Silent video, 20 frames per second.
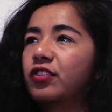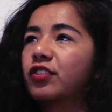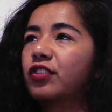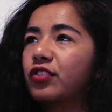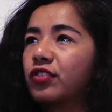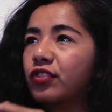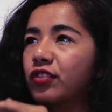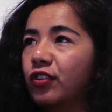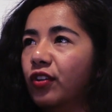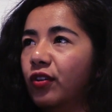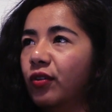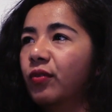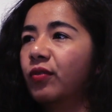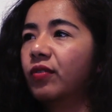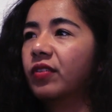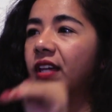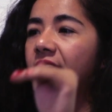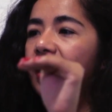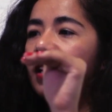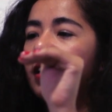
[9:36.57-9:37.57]
Just
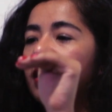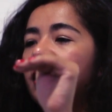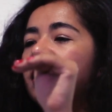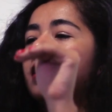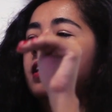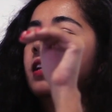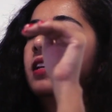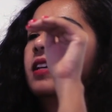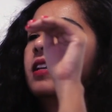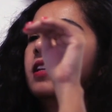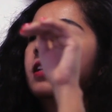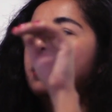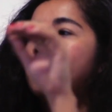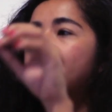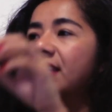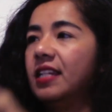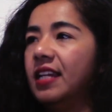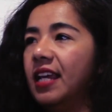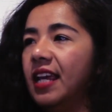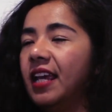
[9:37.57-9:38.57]
know that
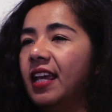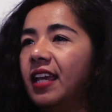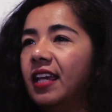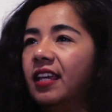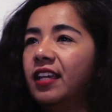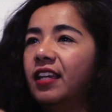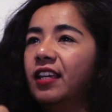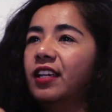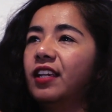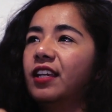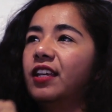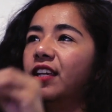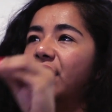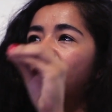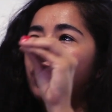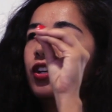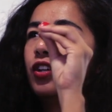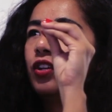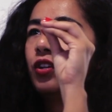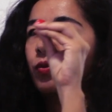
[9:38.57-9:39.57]
today,
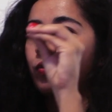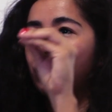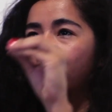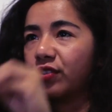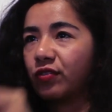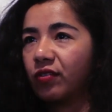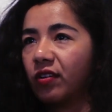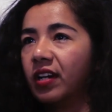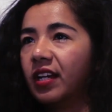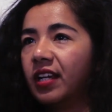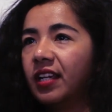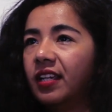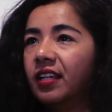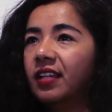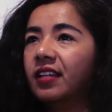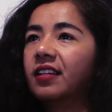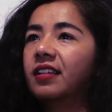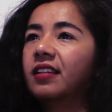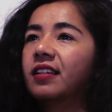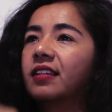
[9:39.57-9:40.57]
you are
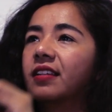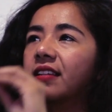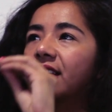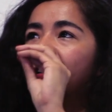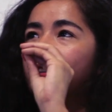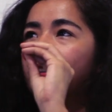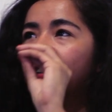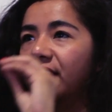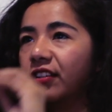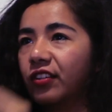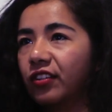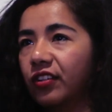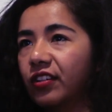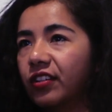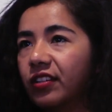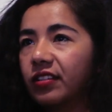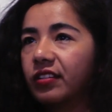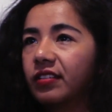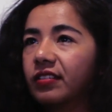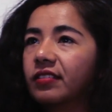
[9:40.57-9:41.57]
trying, you're
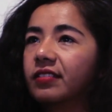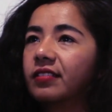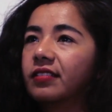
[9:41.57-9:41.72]
good.